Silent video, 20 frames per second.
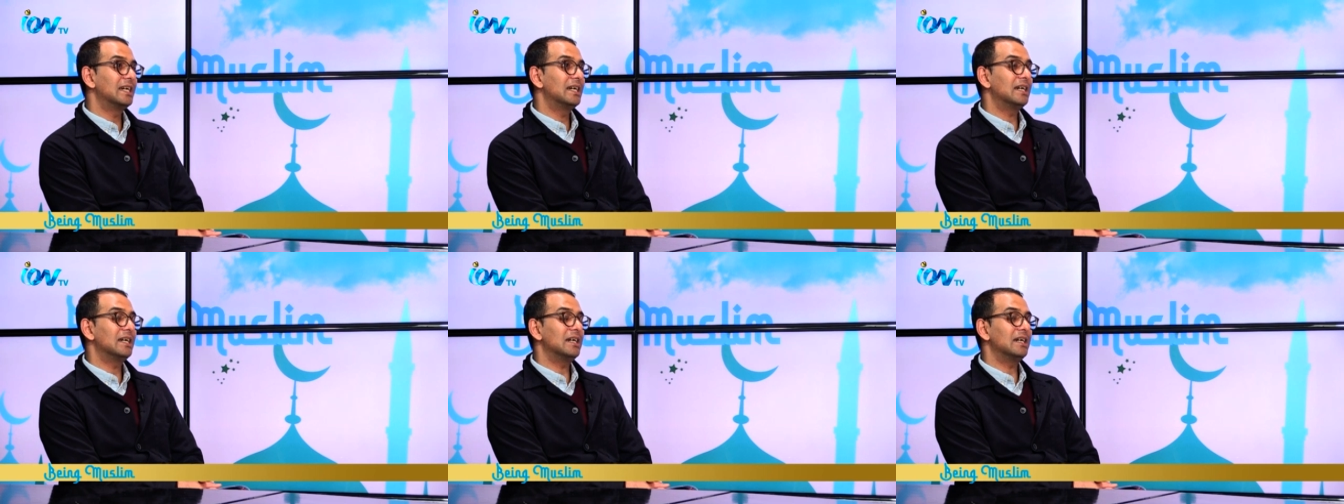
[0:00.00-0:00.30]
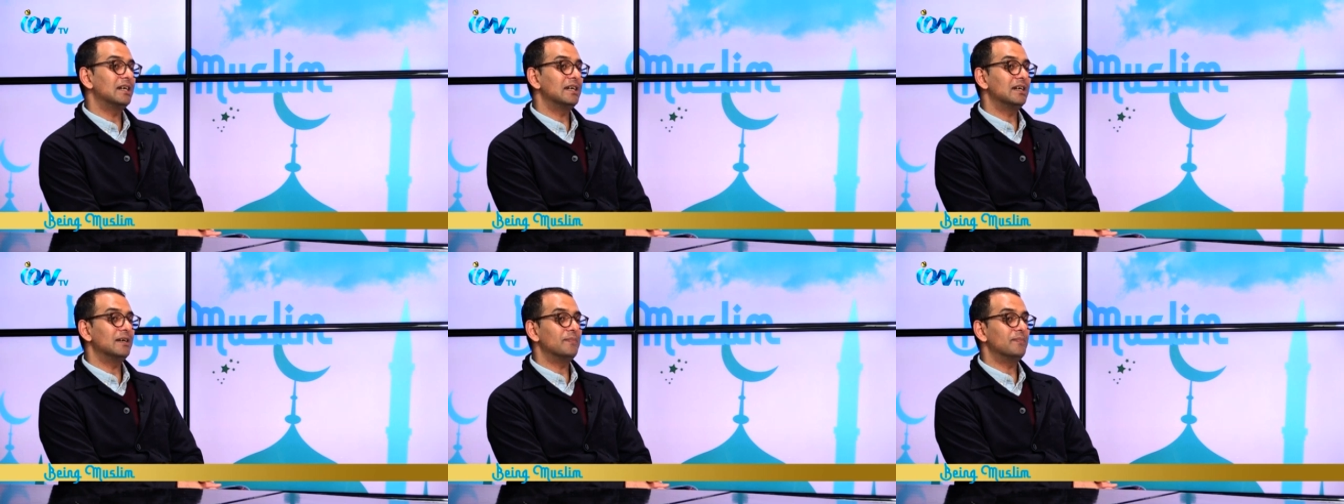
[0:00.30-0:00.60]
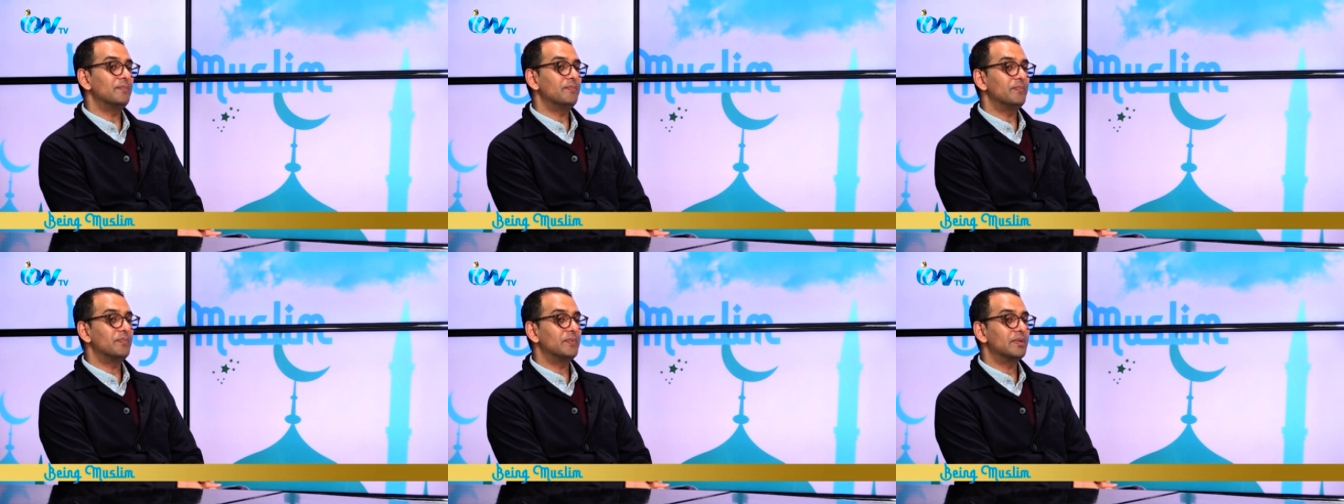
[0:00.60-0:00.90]

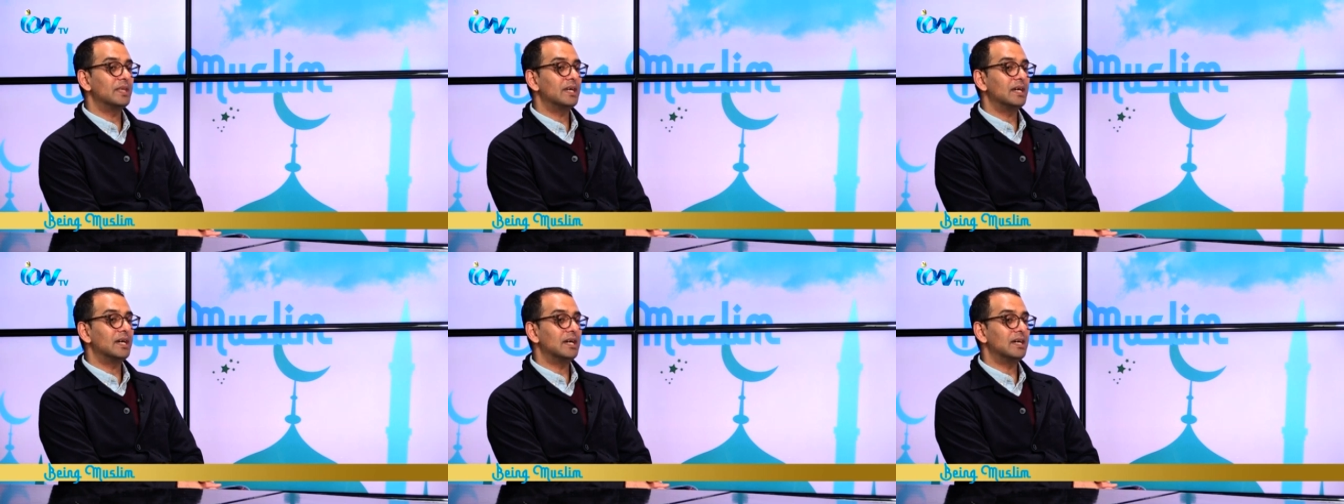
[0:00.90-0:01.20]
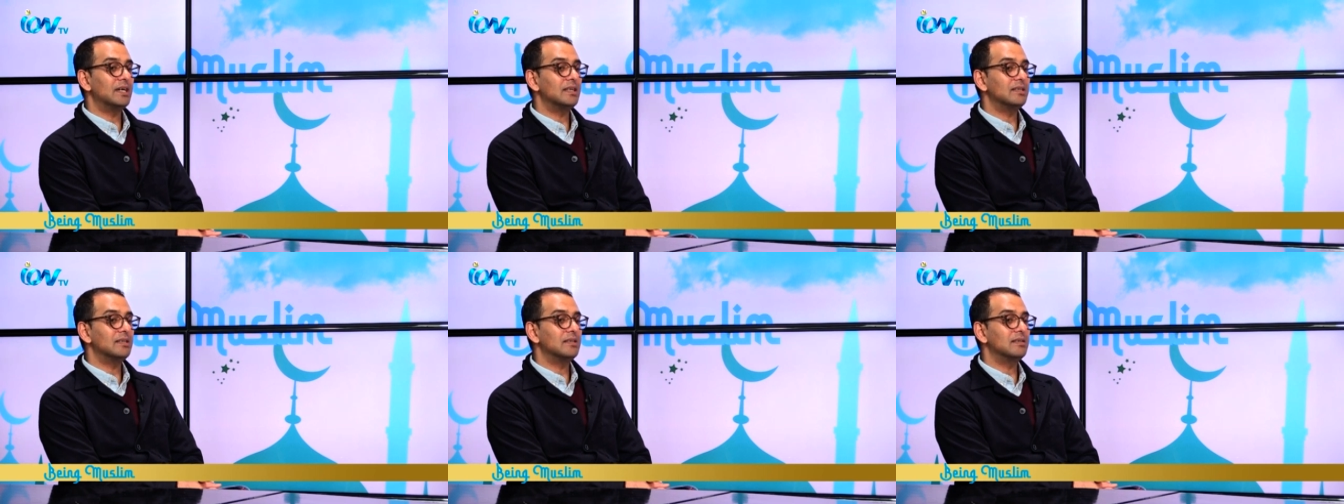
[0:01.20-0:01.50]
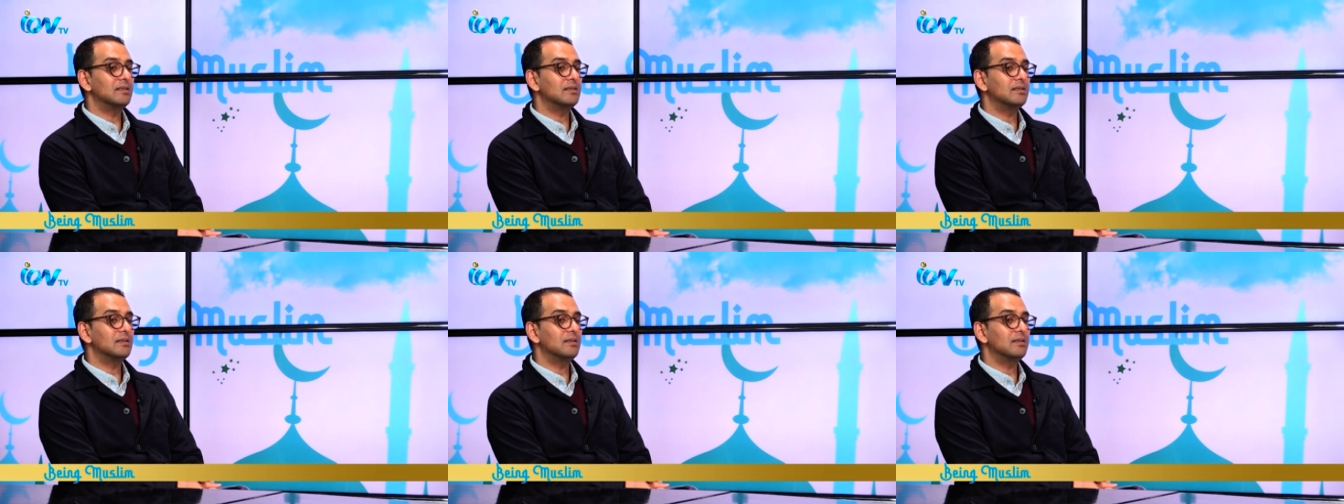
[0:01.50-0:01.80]

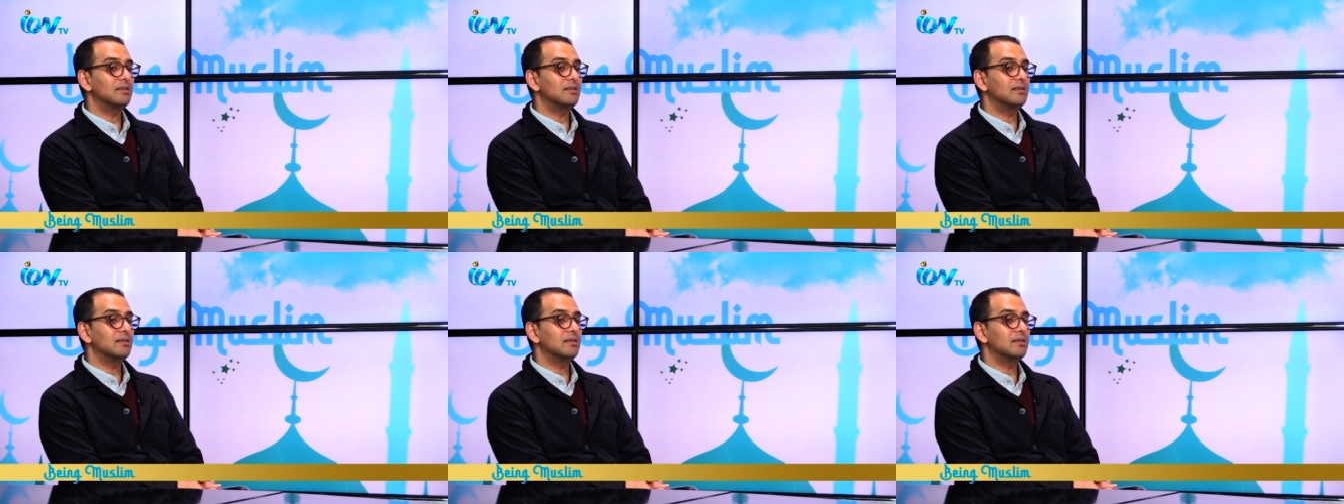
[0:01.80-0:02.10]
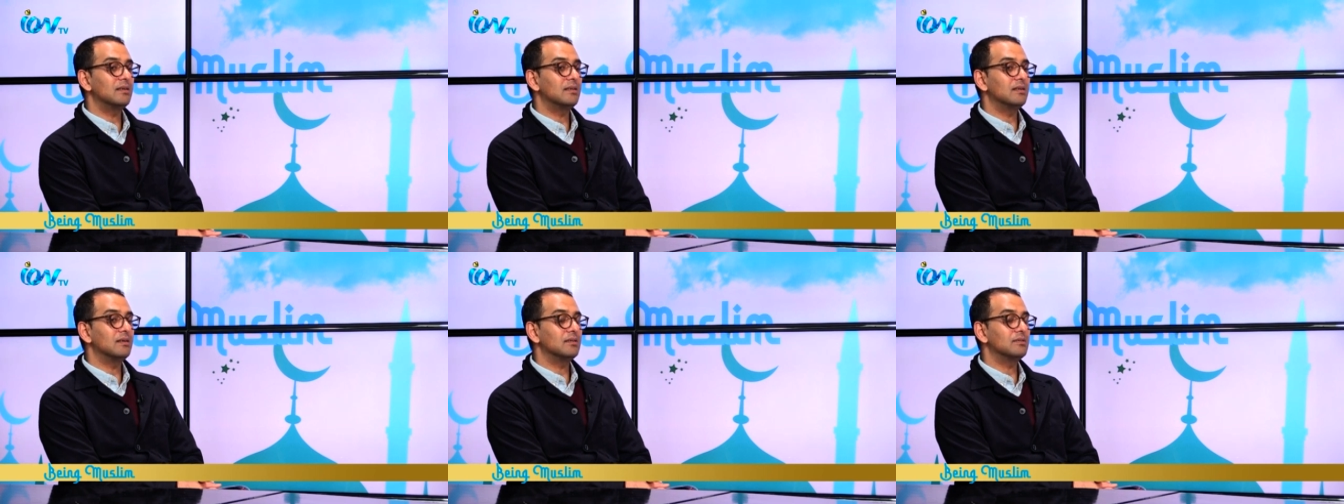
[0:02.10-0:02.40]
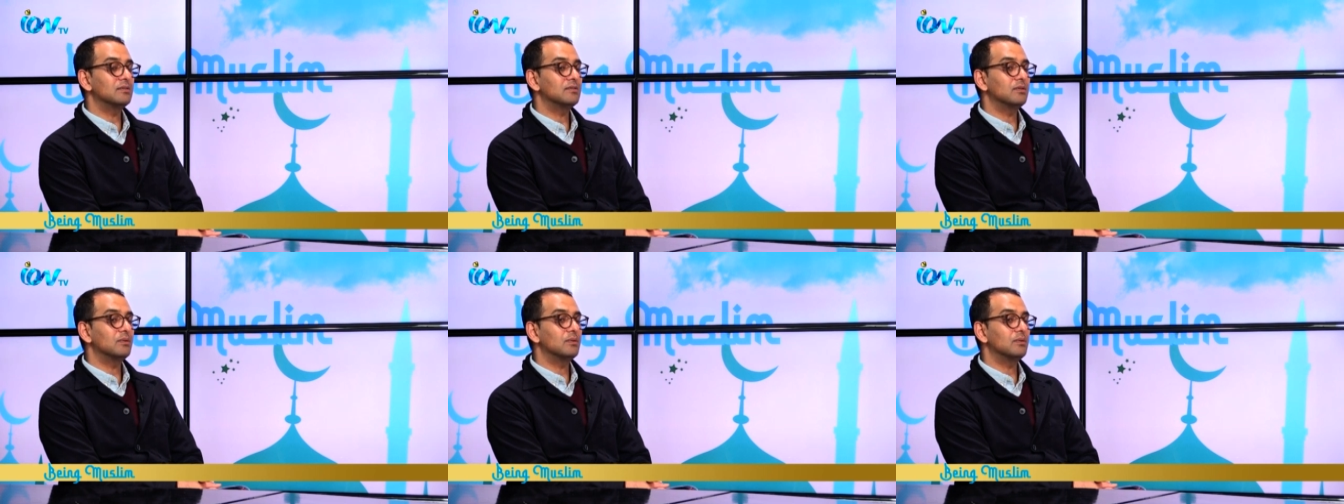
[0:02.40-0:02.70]
And
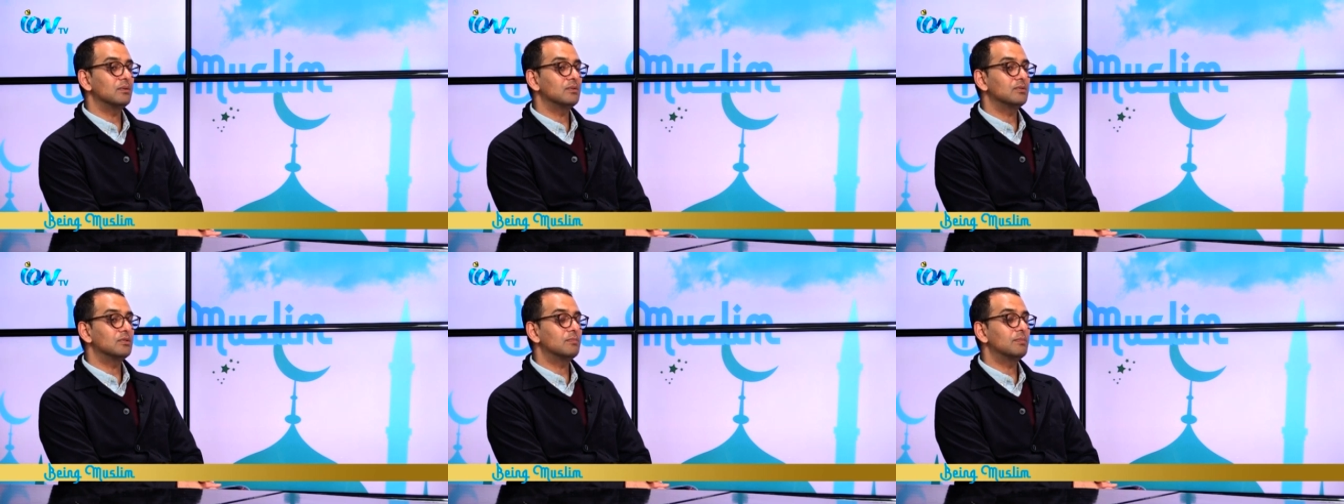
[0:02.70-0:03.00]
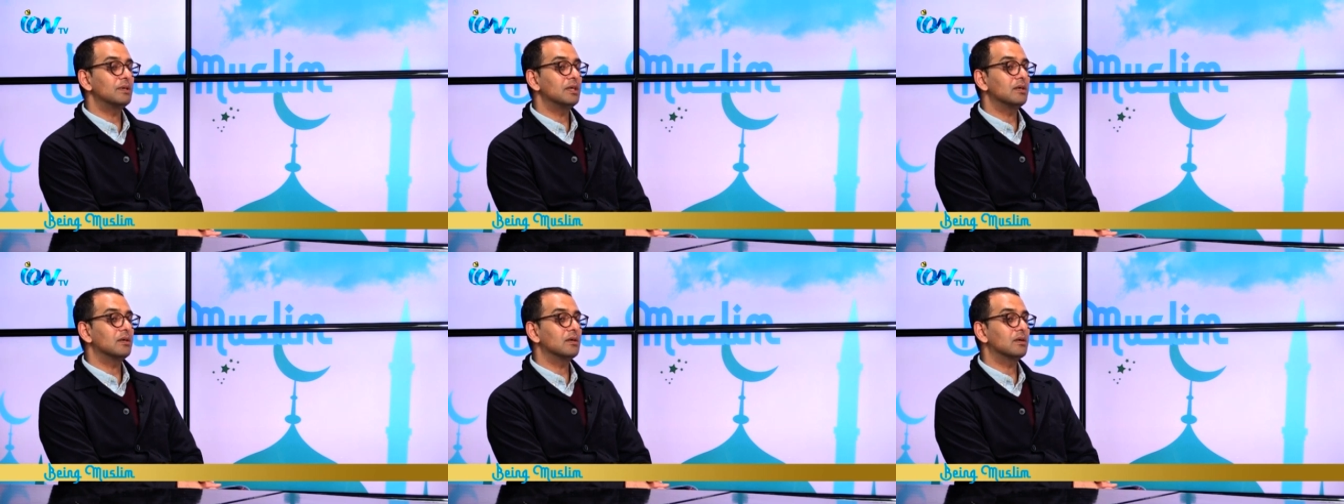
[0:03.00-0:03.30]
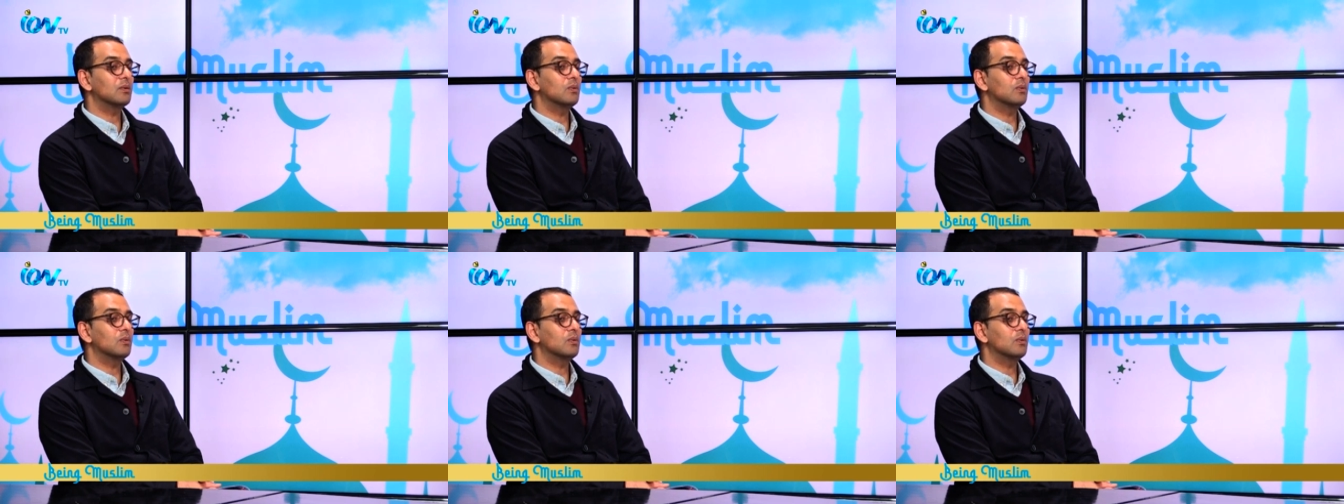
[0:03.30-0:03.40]
to be a